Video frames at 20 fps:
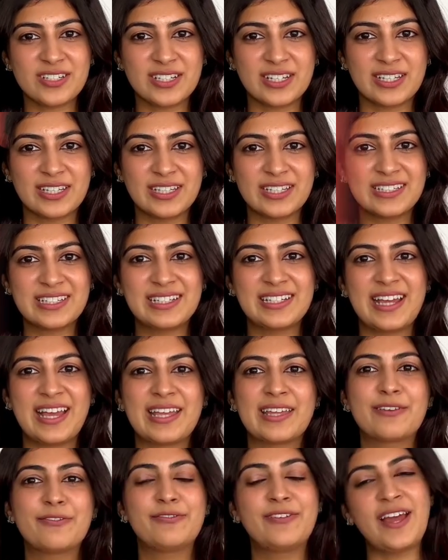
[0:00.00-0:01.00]
ticket
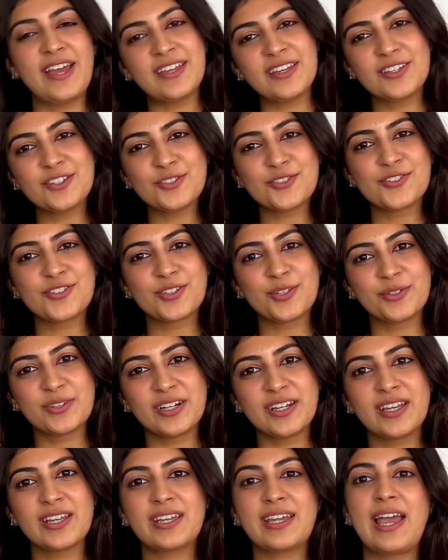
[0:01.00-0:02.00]
like flying into
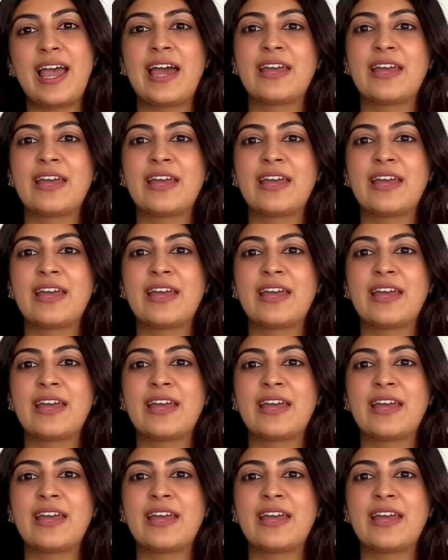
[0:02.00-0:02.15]
Zurich